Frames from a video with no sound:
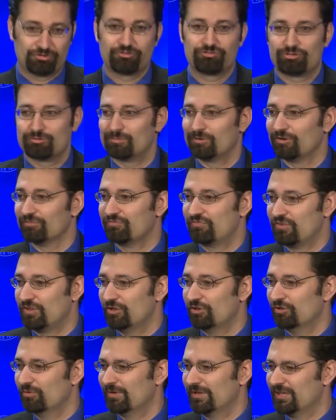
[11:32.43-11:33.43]
Christian
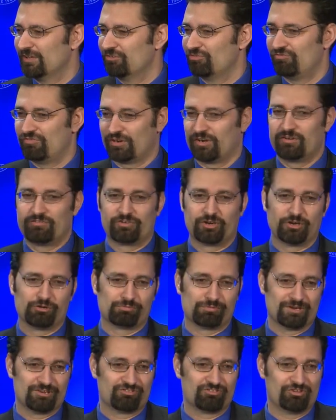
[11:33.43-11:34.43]
worldview is very, very
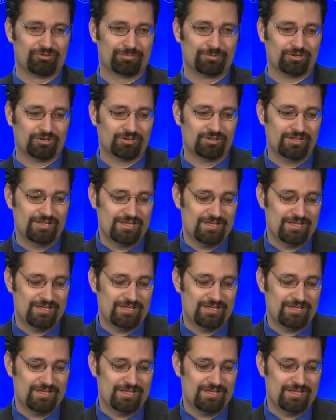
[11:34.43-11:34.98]
reasonable.